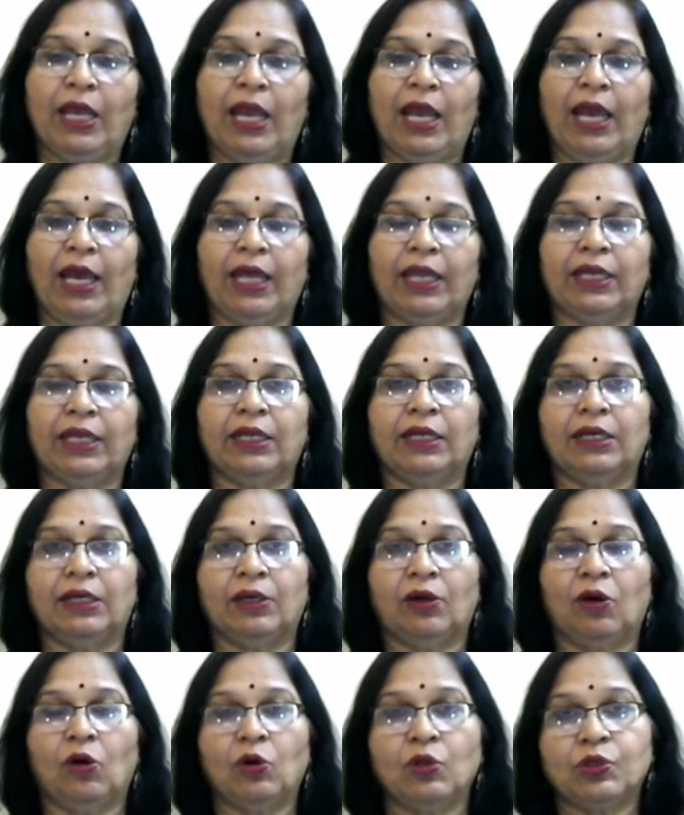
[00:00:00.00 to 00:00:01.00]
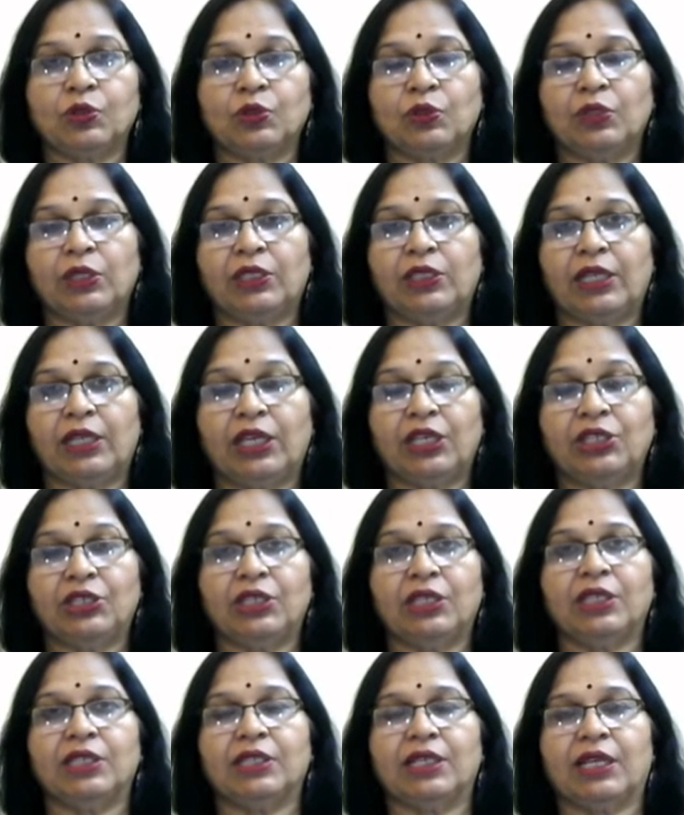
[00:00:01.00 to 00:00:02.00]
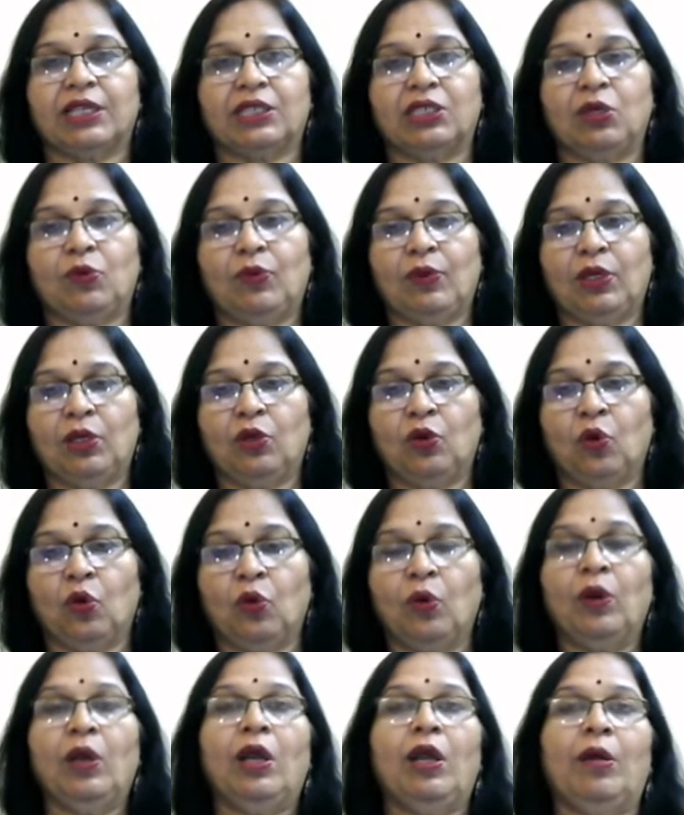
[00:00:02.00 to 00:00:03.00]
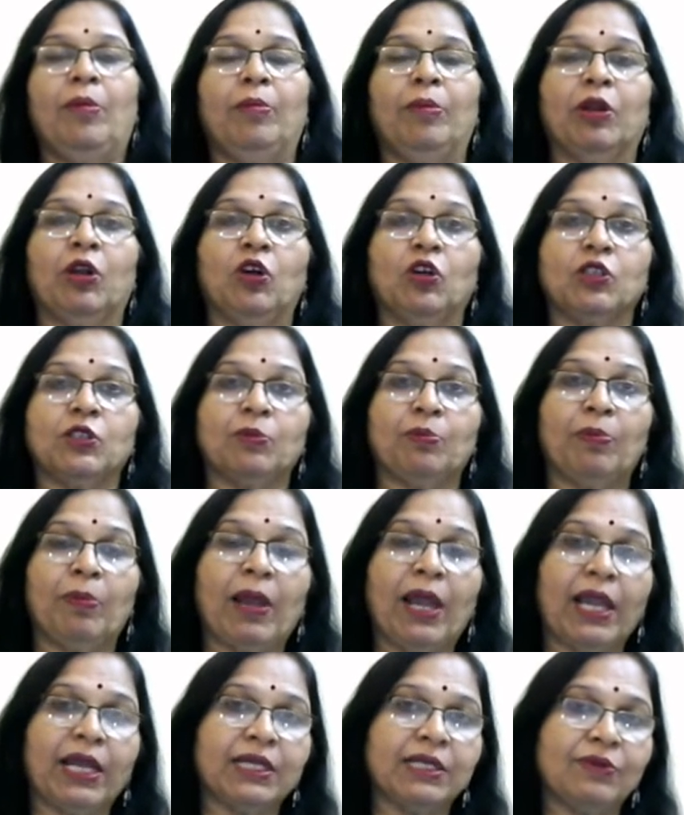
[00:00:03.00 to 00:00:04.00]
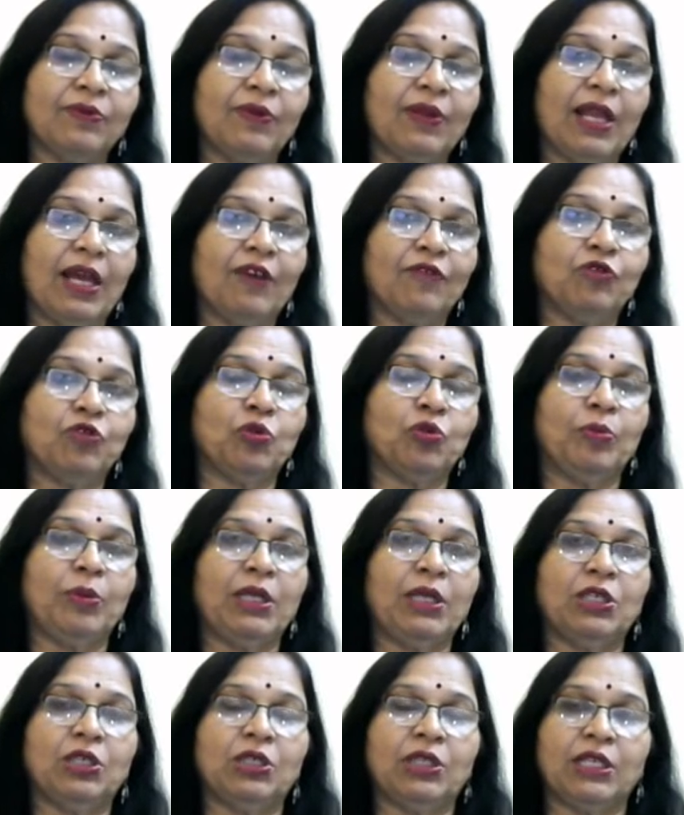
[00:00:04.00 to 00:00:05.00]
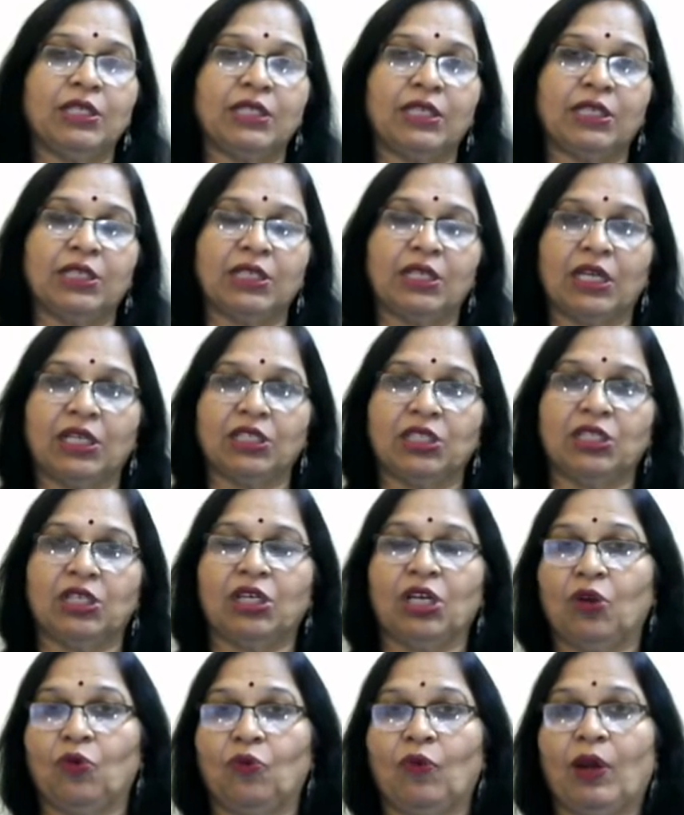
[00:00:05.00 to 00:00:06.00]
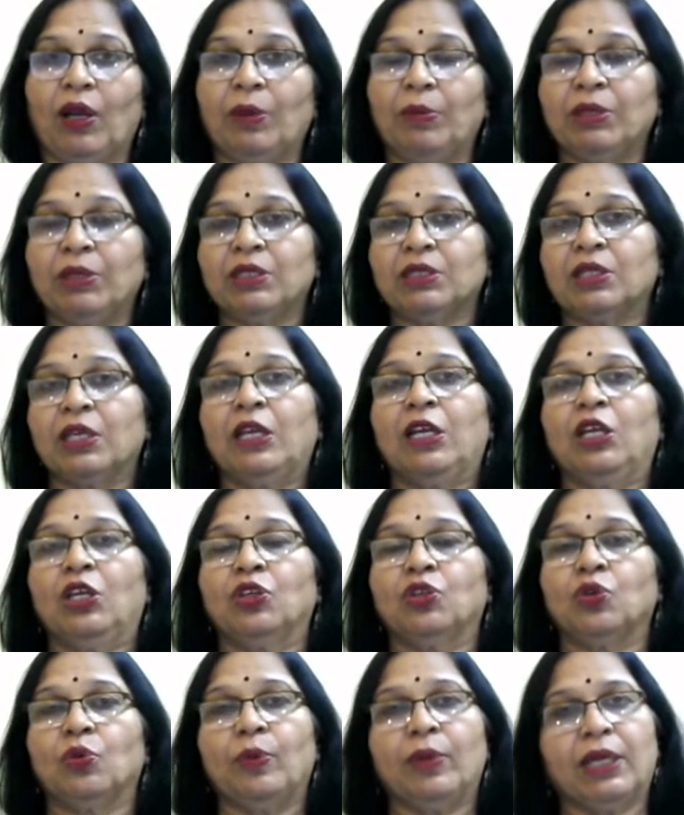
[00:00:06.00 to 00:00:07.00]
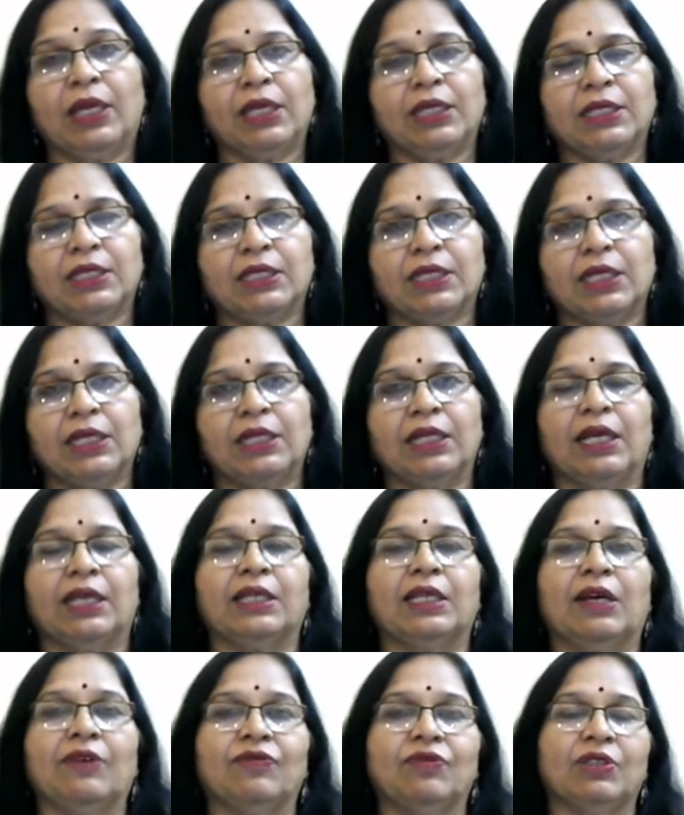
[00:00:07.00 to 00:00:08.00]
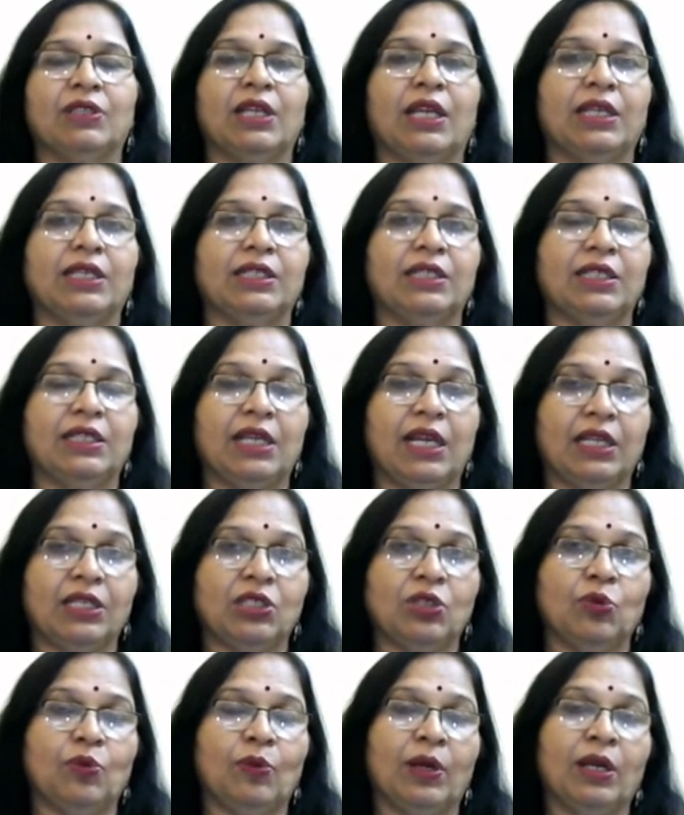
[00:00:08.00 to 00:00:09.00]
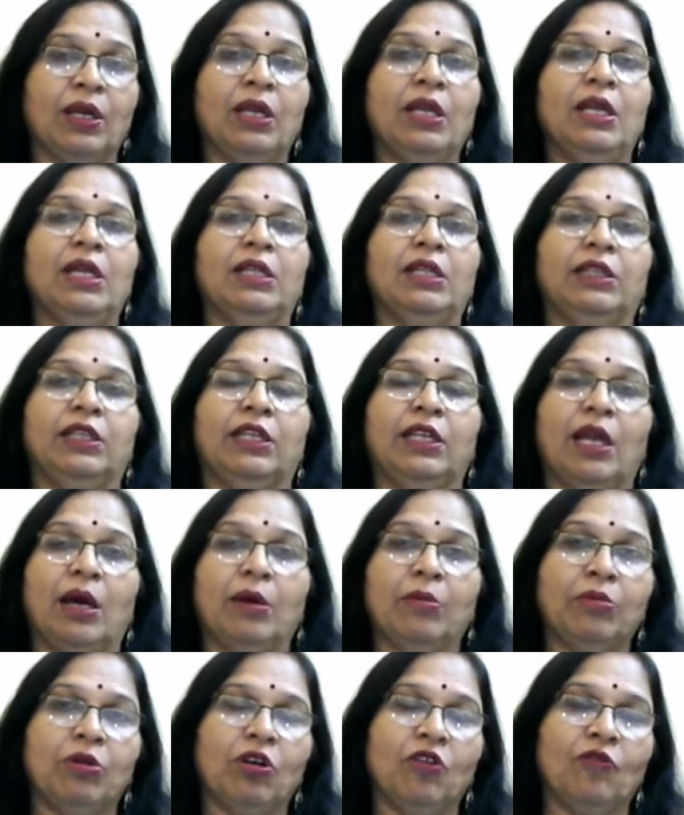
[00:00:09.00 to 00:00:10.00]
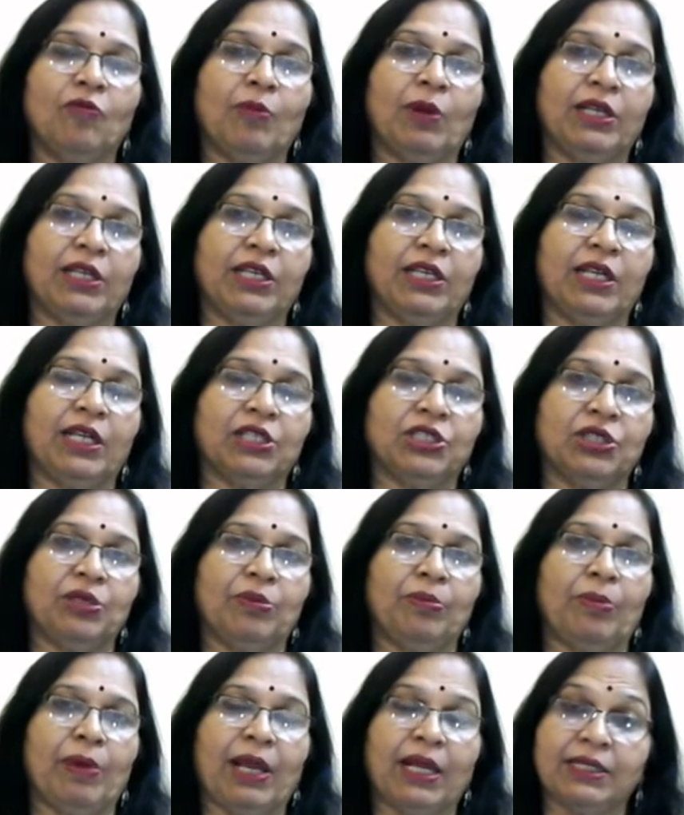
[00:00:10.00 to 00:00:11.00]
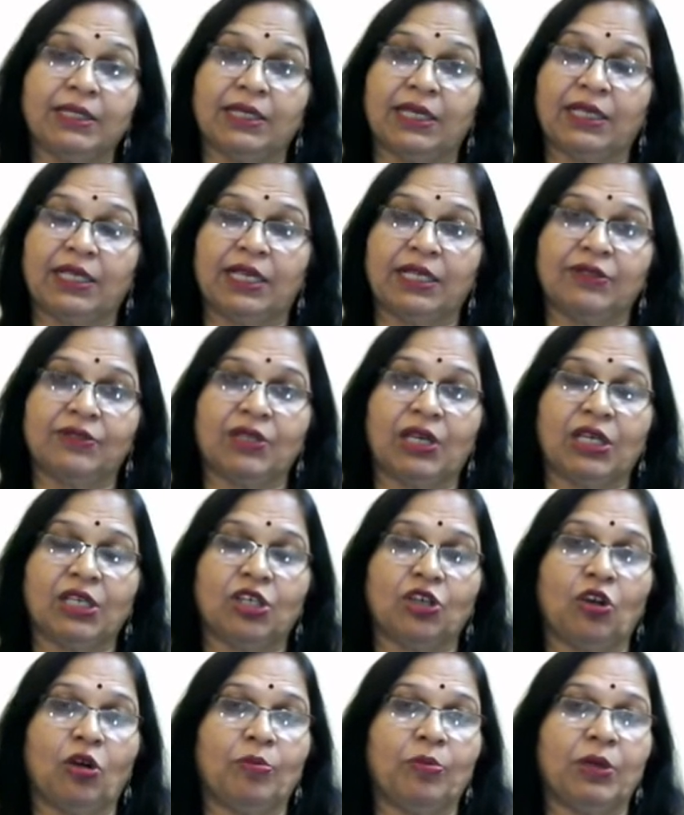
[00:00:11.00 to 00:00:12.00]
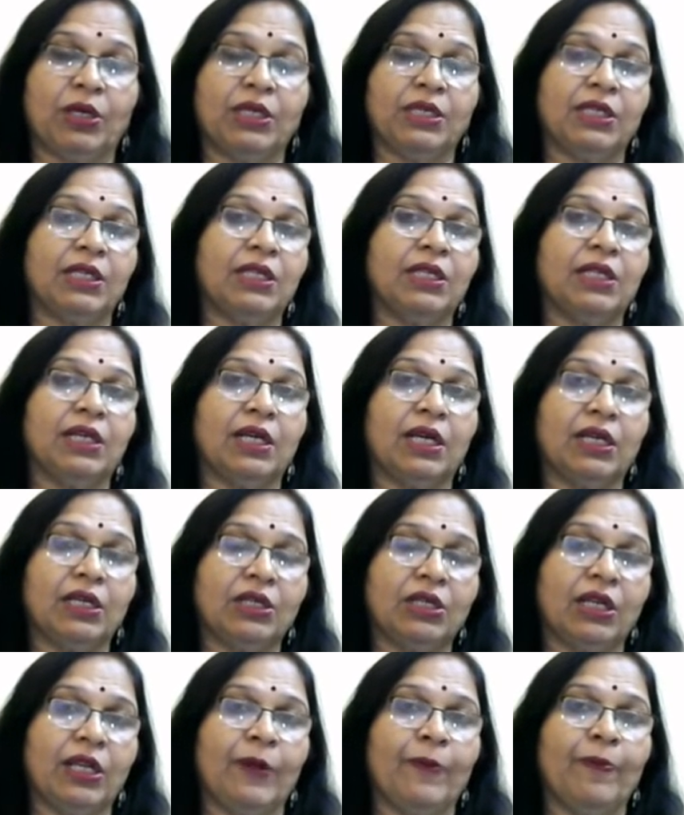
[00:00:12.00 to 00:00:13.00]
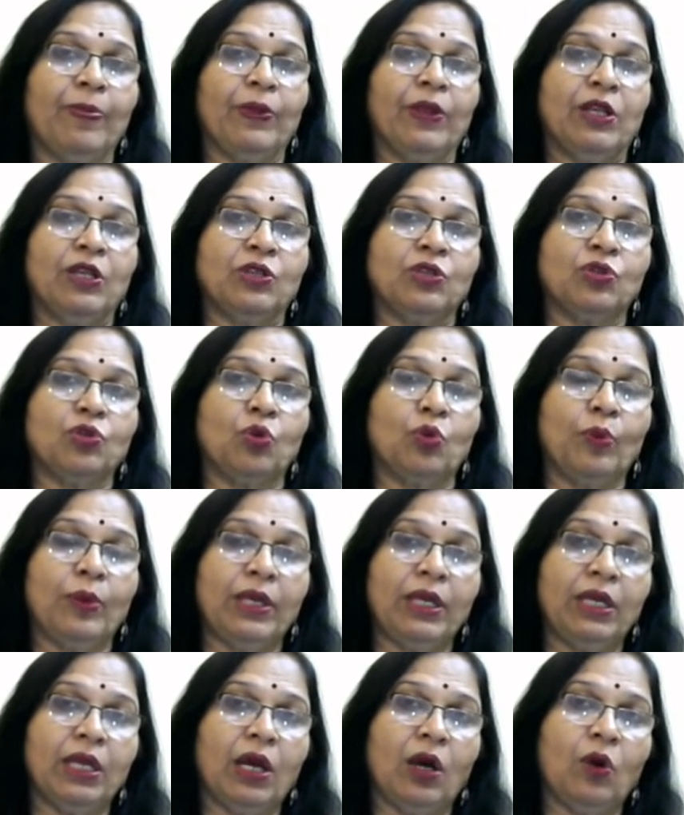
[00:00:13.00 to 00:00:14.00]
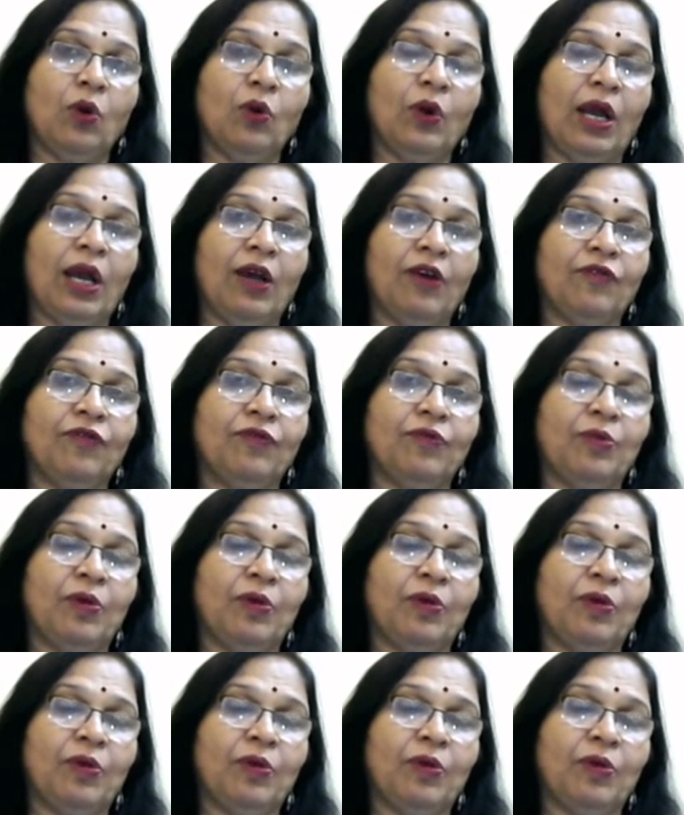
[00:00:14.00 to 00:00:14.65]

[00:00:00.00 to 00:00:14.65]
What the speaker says: and also the tertiary sector will grow because banks will have to meet these international requirements. So we can see that after 1991, the number of multinational banks that have started operating in the country. So we now have